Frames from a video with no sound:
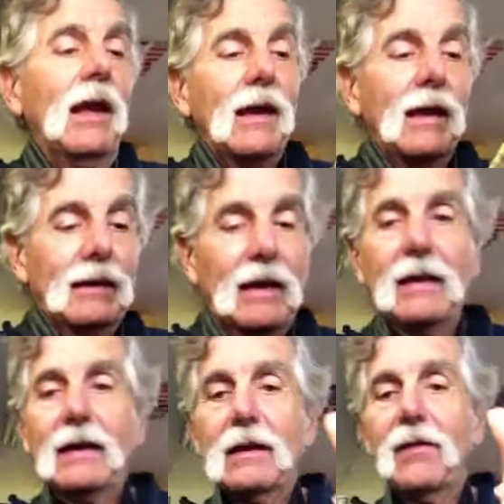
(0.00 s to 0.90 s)

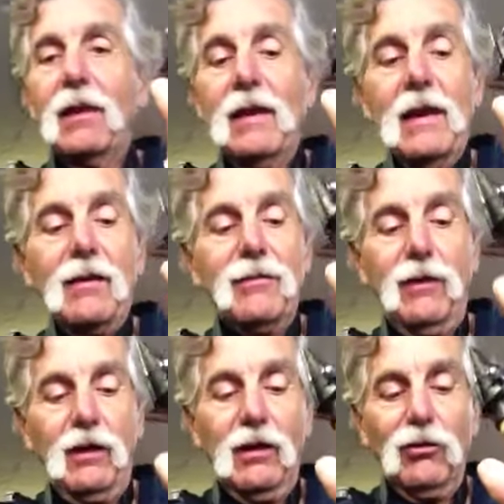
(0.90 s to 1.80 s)
And again, the neck
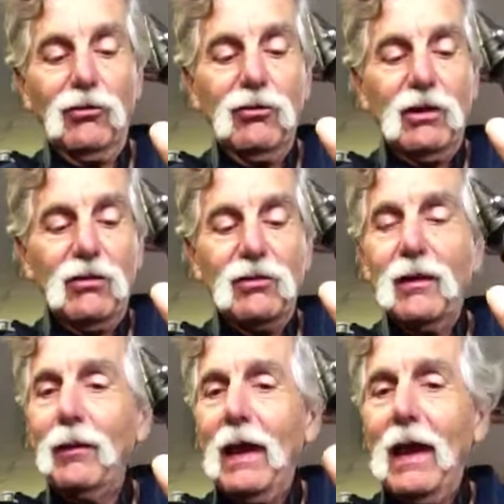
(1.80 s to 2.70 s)
fit is just
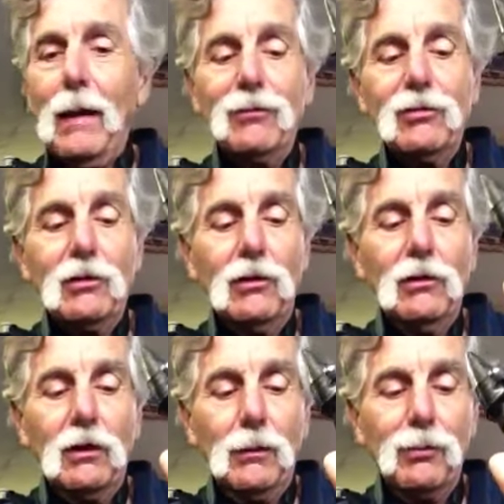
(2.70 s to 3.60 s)

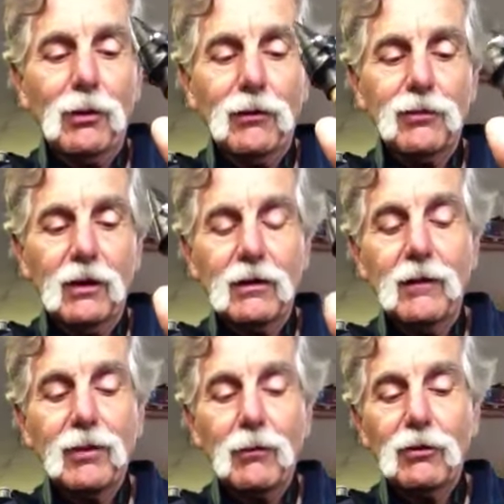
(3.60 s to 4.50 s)
absolutely perfect,
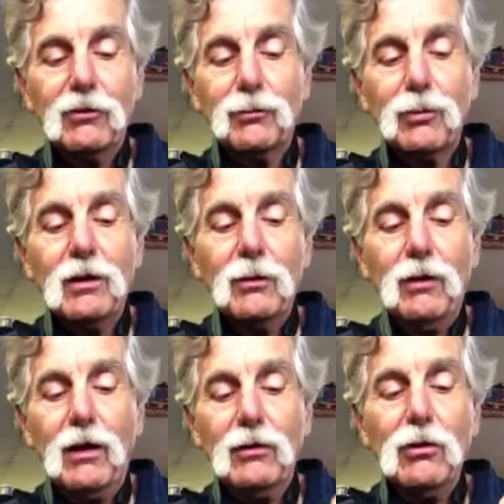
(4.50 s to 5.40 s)
which is pretty
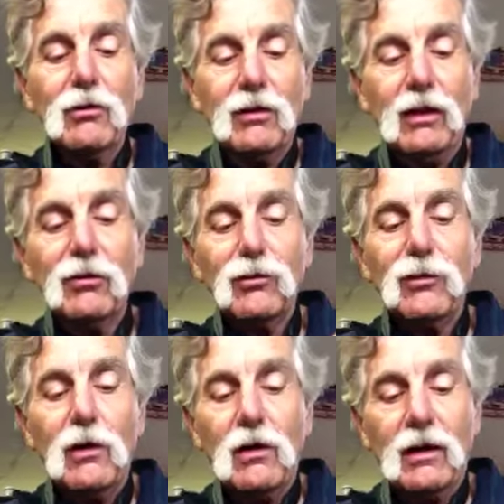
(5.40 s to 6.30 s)
rare. Usually they just
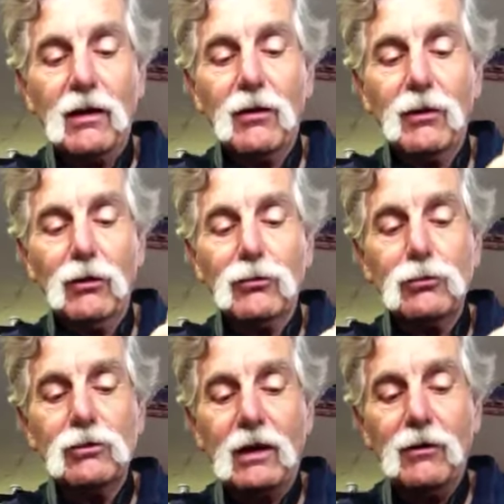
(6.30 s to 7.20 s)
fall in, or they're
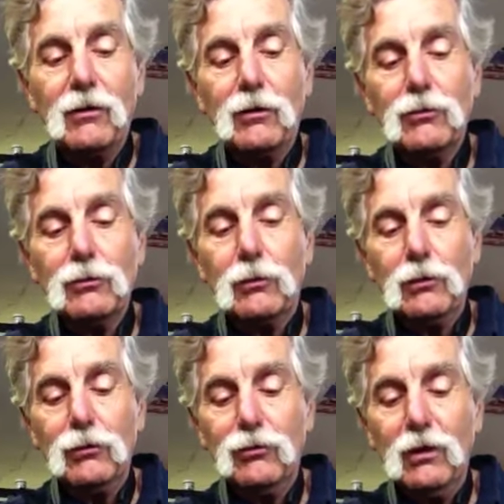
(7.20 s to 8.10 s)
too tight, or they're too
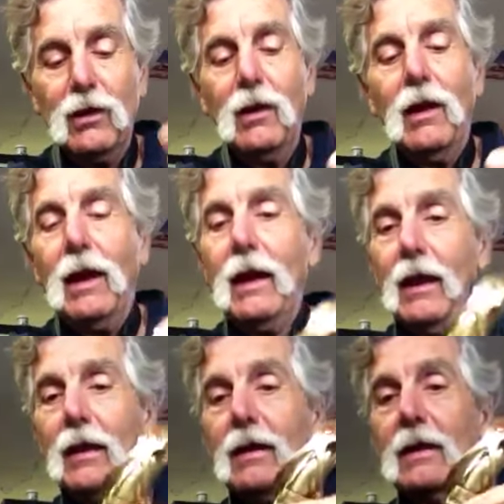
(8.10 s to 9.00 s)
loose.
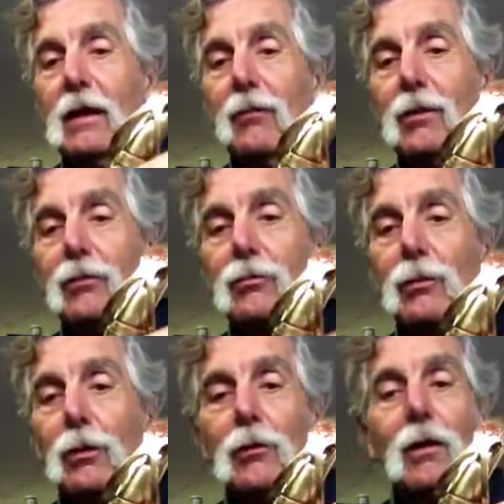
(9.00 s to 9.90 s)
And again, the
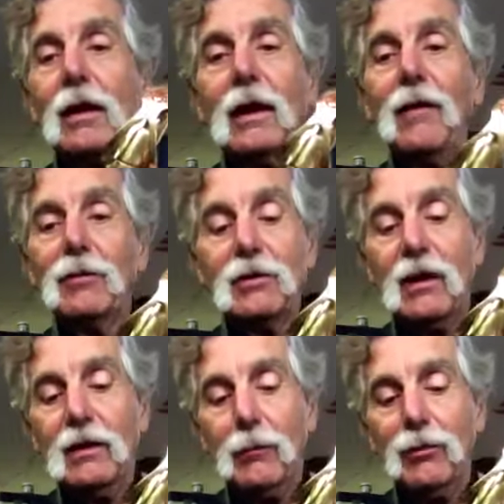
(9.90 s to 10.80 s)
screw, you don't even have to
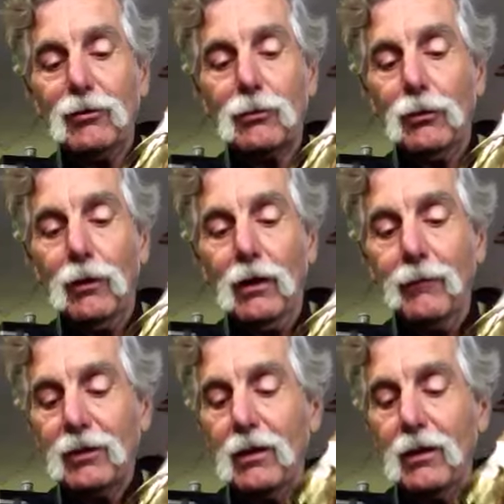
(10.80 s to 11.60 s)
tighten up the screw on it.